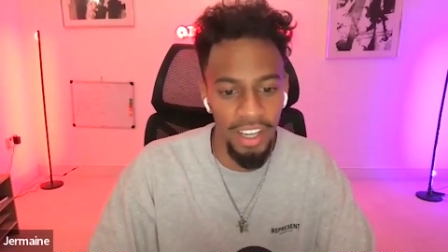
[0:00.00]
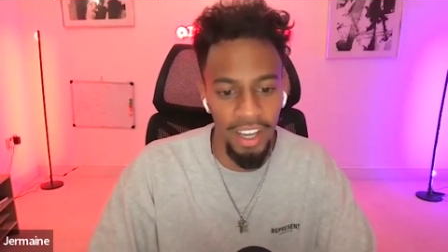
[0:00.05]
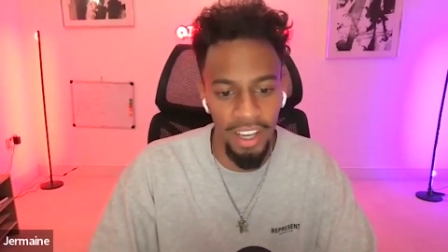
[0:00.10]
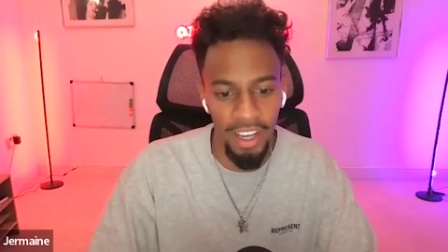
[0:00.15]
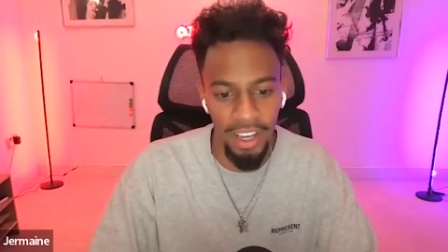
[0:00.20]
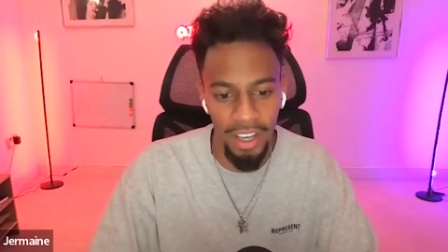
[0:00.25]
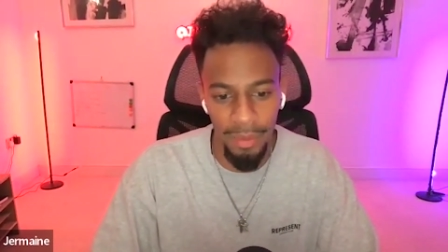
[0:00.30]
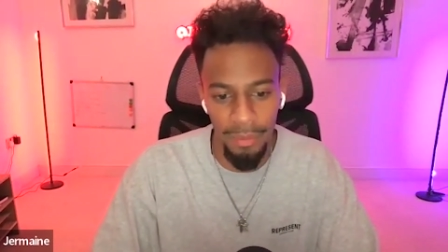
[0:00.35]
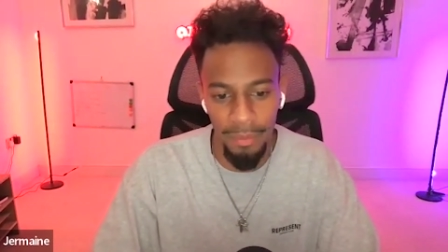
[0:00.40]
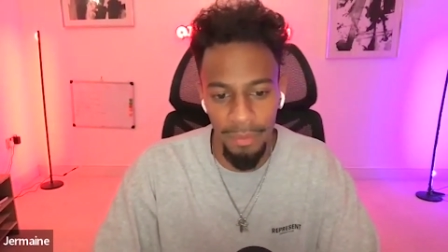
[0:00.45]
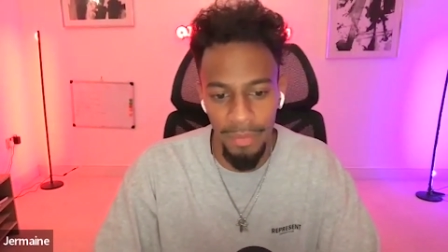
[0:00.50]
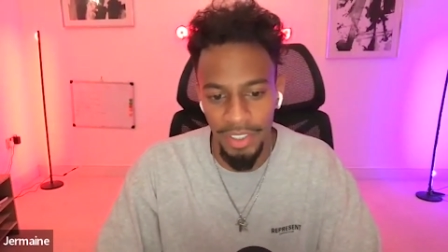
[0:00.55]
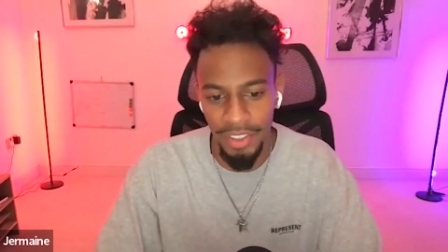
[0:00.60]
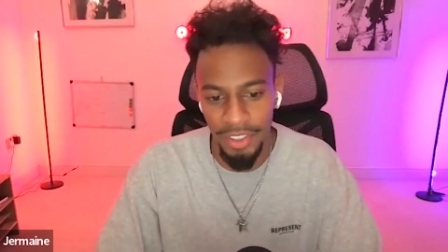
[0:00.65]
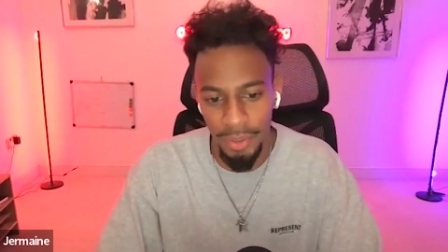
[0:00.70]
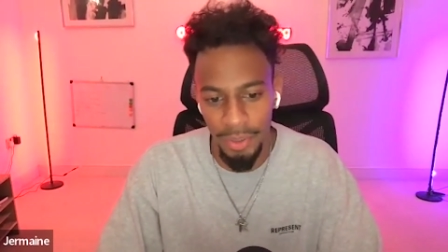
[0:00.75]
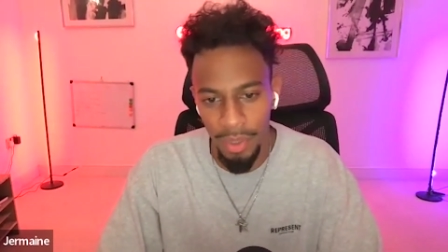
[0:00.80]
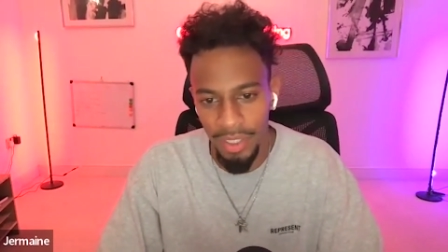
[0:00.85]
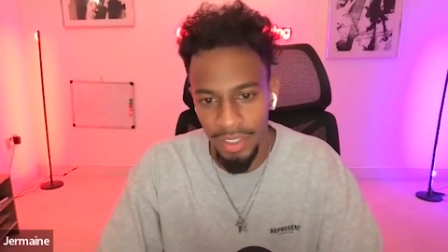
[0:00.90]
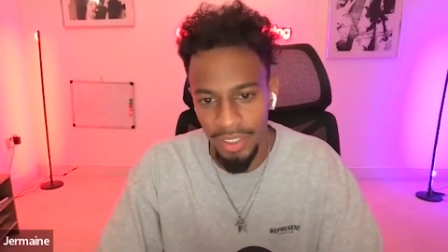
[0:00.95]

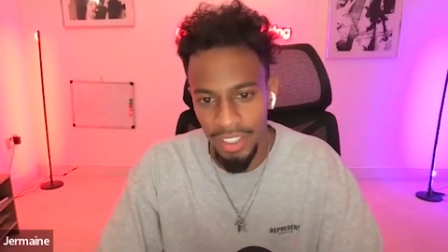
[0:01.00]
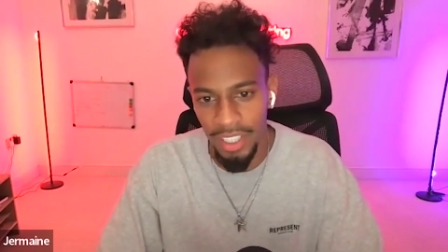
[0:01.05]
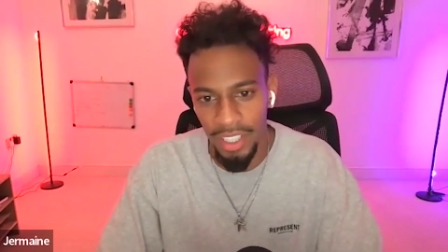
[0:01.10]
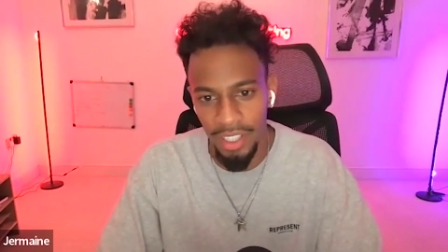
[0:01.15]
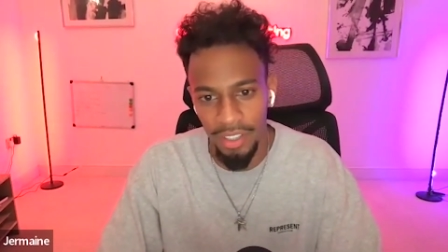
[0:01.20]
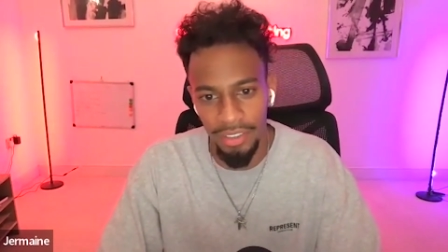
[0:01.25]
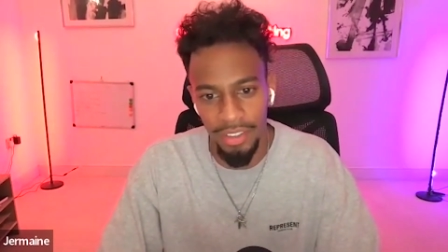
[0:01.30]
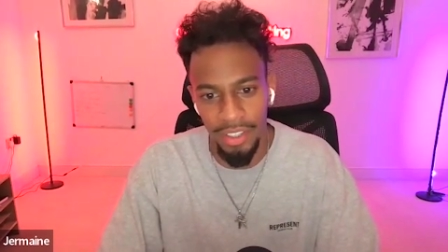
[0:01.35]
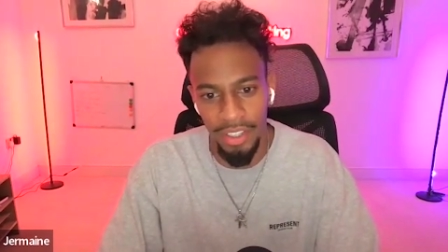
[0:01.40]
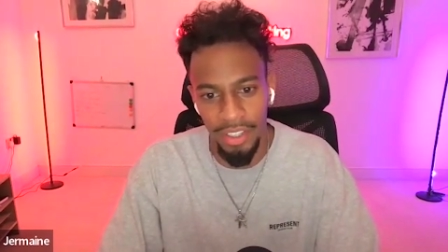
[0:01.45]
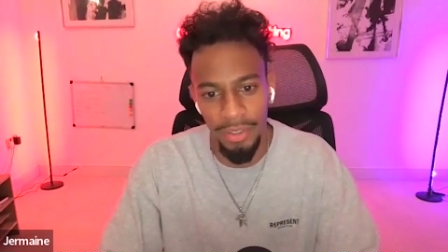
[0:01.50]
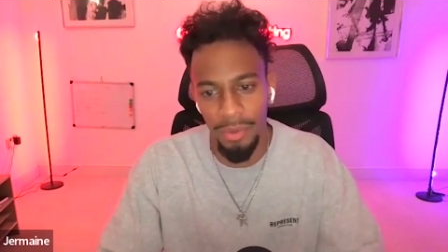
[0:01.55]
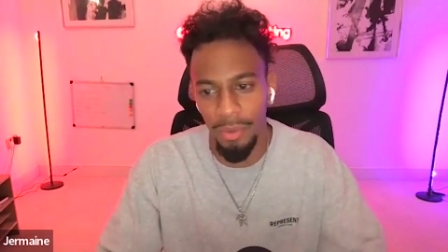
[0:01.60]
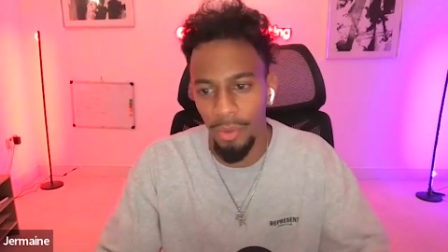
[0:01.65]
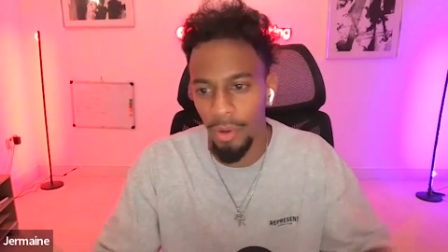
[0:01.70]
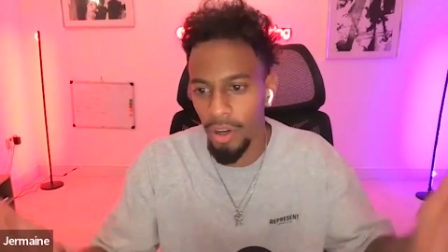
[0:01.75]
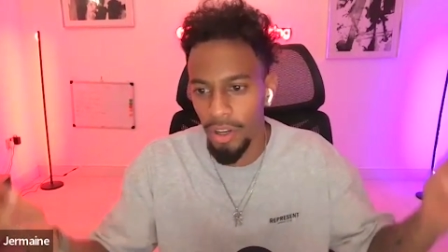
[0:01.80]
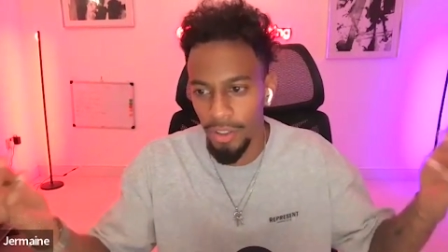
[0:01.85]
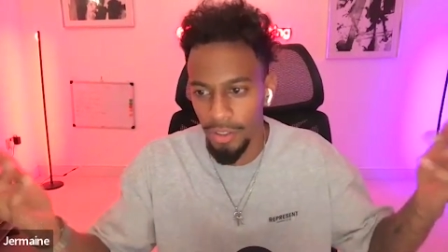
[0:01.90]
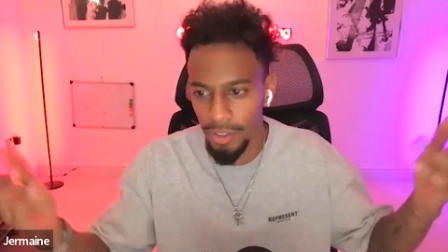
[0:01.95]
Until one day I was like, you know
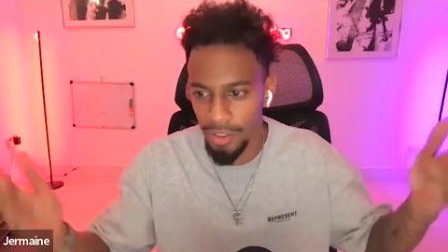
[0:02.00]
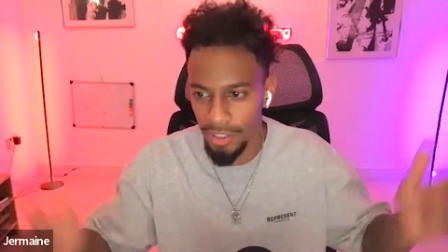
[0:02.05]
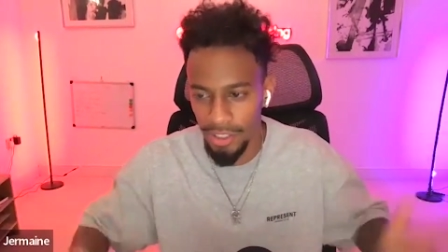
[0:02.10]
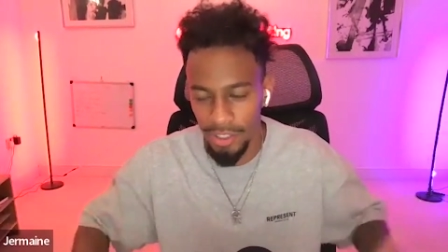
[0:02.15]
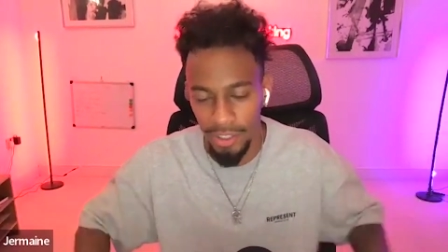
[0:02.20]
what?